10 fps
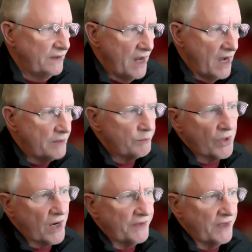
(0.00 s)

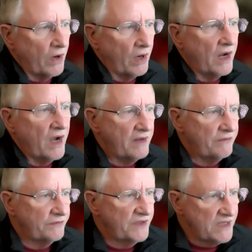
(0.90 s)
nonprofit
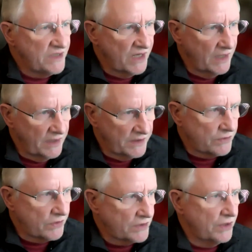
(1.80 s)
archive of teaching and
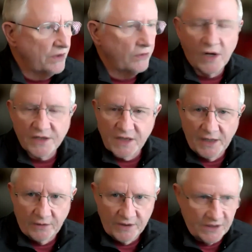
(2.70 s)
instruction across
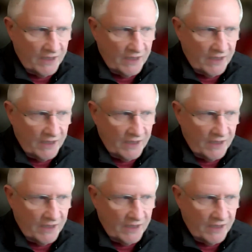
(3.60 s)
higher